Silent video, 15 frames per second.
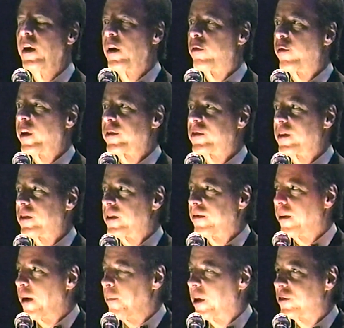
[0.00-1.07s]
For instance,
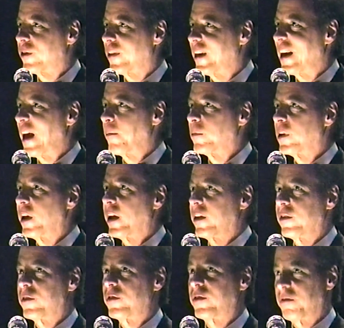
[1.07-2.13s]
if I mention the name
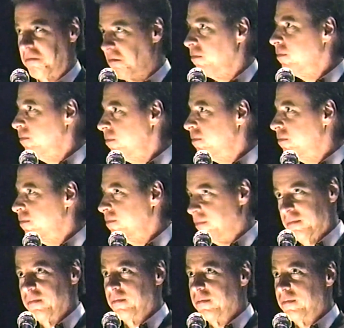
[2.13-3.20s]
Liz
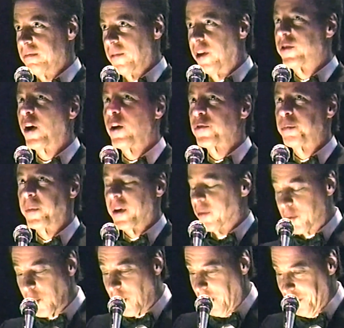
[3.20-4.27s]
Holtzman, of
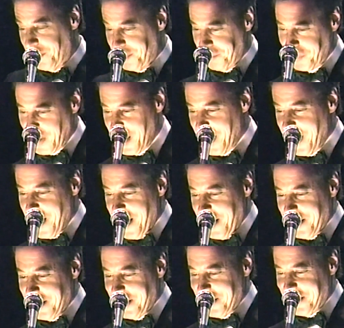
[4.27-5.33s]
course.
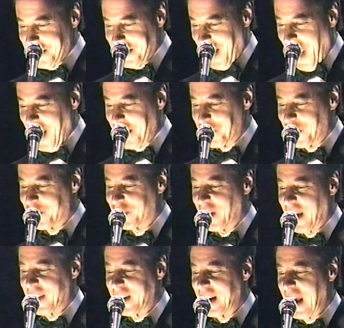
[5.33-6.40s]
And if you
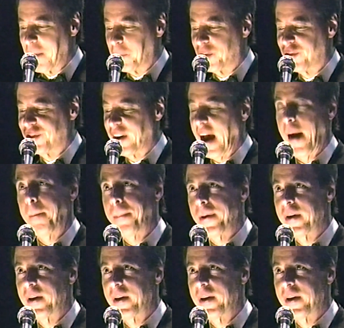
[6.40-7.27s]
say the name Shep,